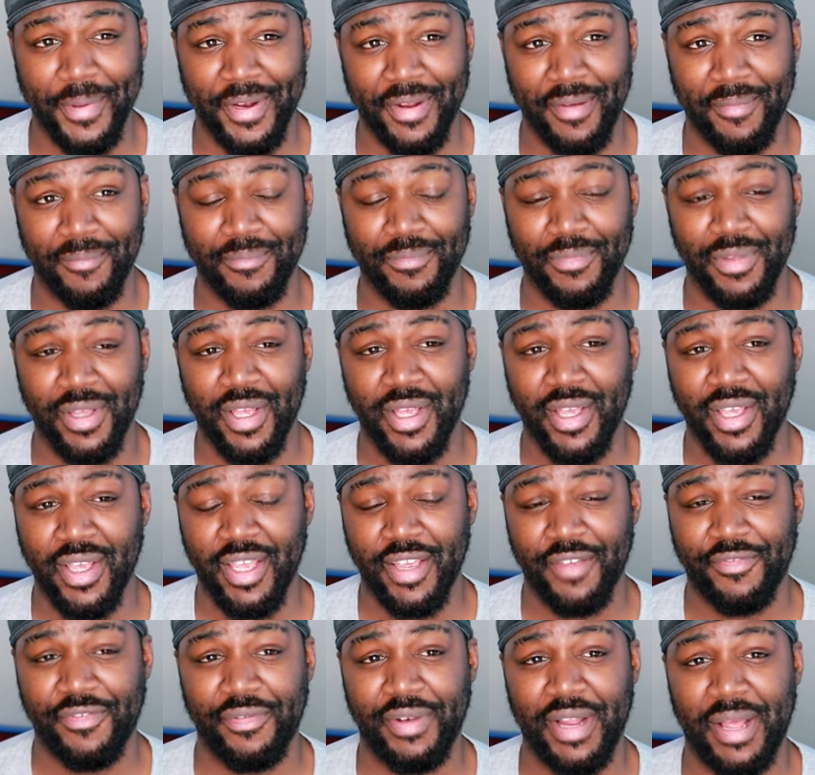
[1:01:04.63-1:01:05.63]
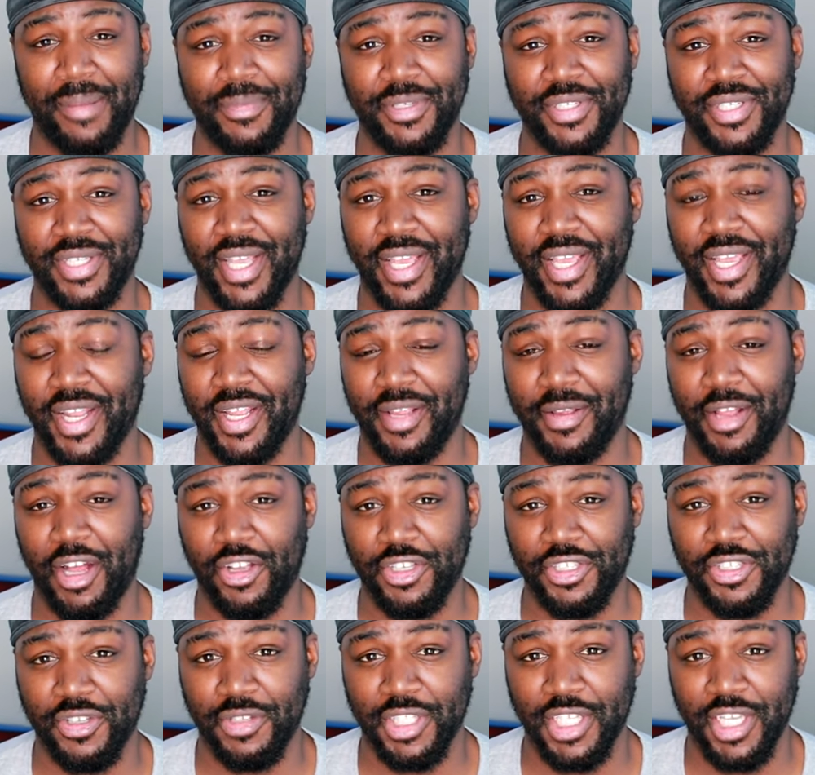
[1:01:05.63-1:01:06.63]
and I'm um, if I'm not mistaken, he
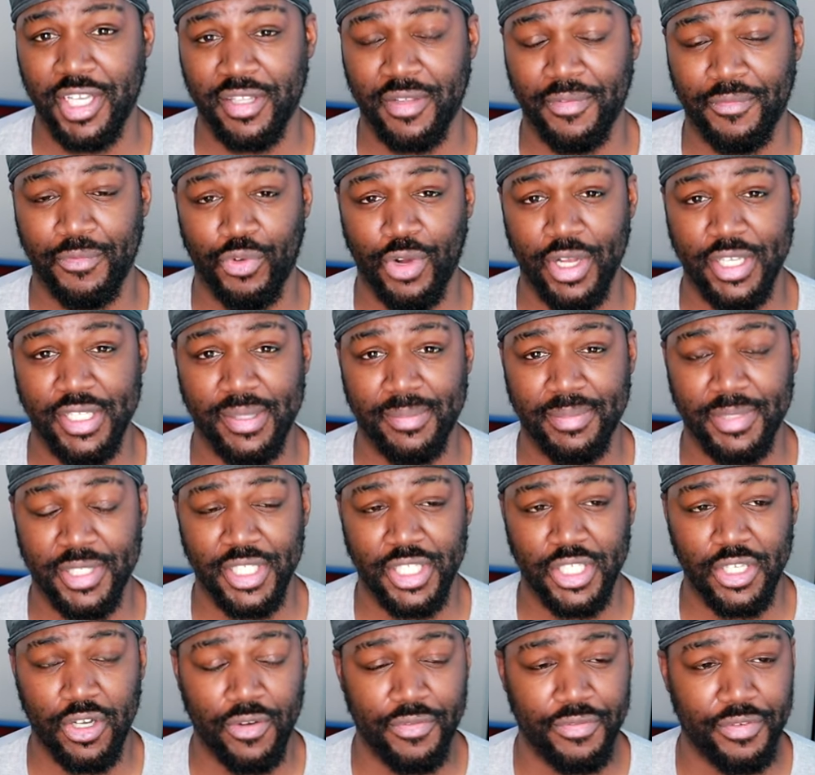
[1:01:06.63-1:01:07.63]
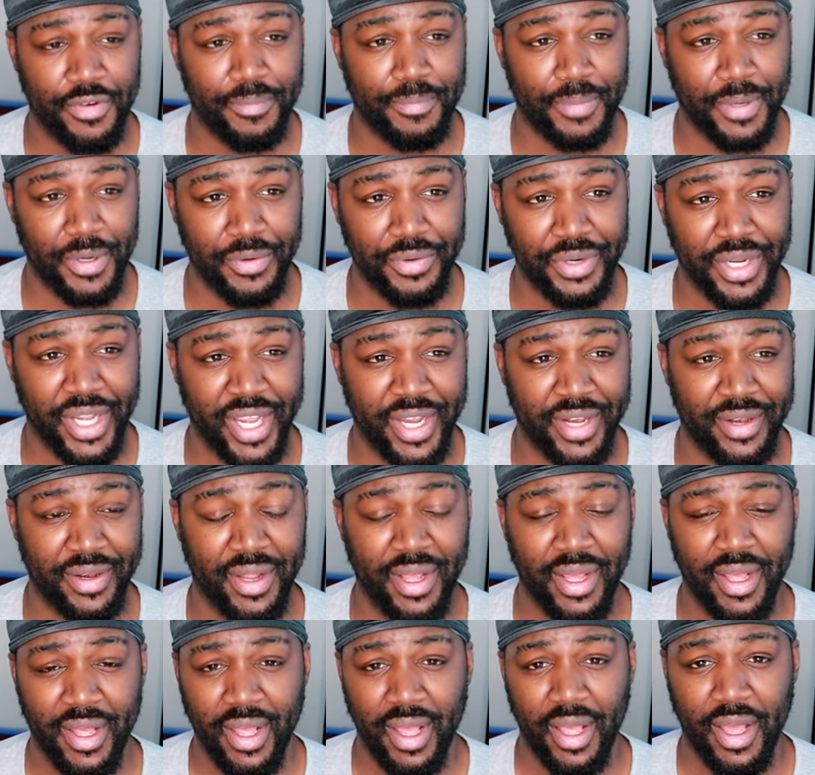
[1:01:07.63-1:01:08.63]
also did the voice of Silverbolt and
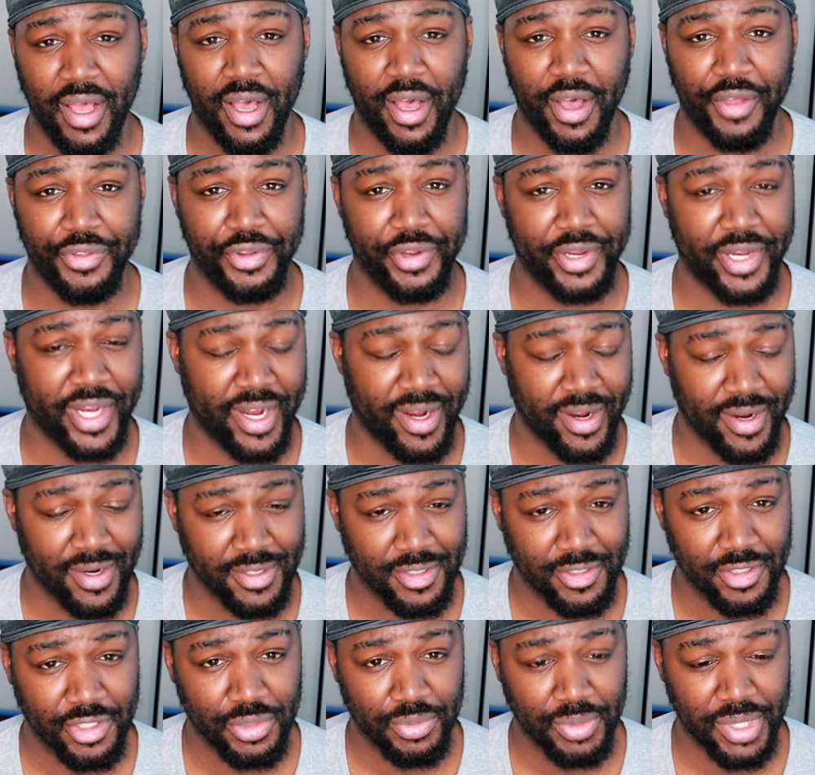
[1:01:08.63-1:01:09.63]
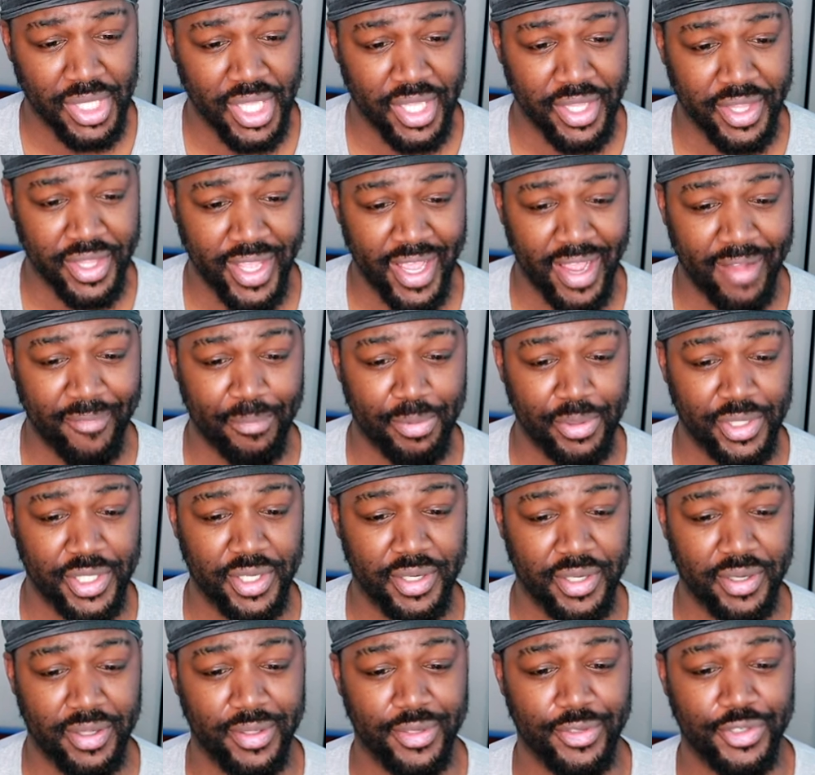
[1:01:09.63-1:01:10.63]
other characters within that
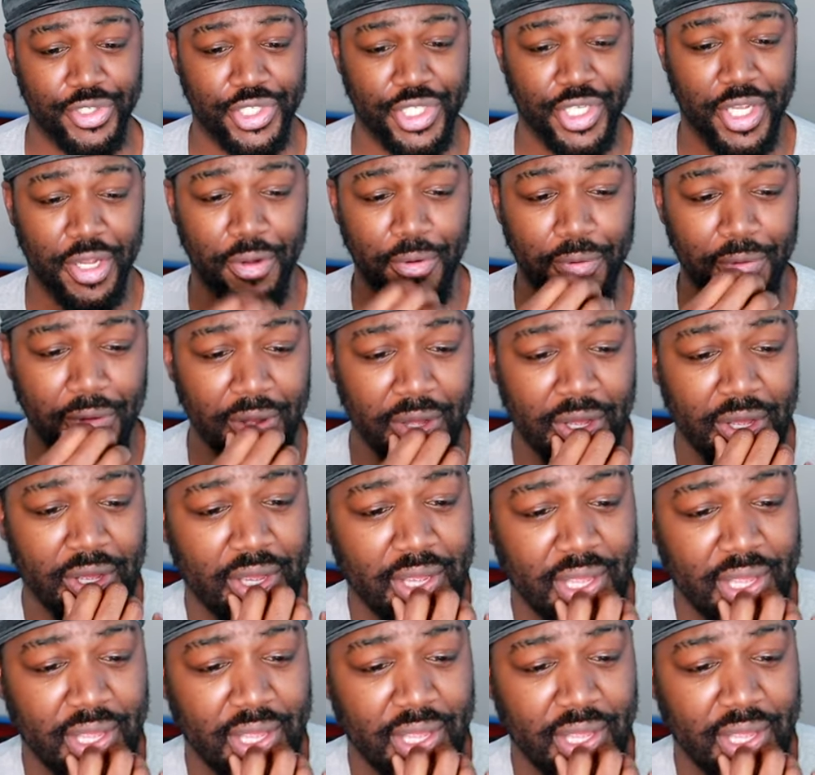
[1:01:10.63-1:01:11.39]
particular show.